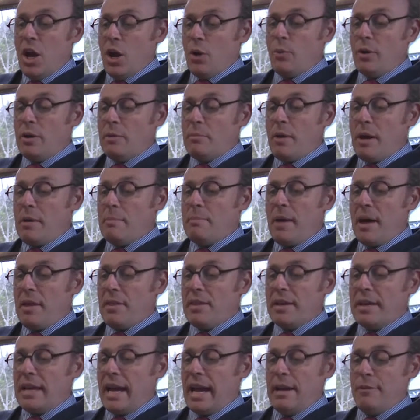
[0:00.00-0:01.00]
when my
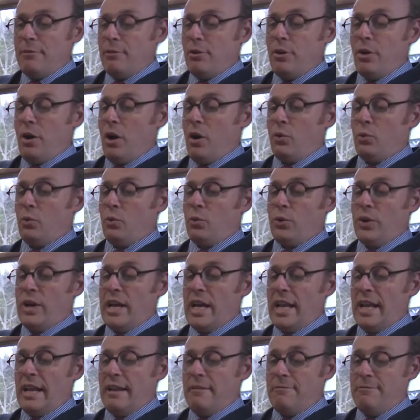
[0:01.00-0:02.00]
mother gave her a
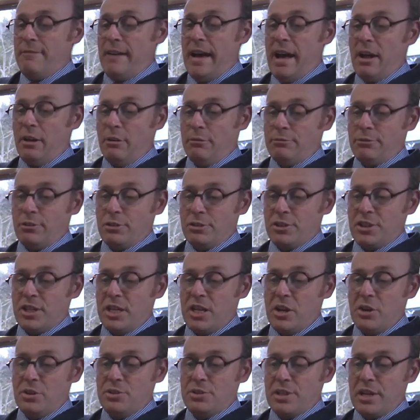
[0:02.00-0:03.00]
really foul frosty
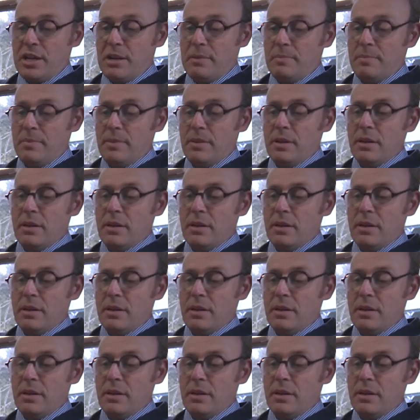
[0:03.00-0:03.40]
noser.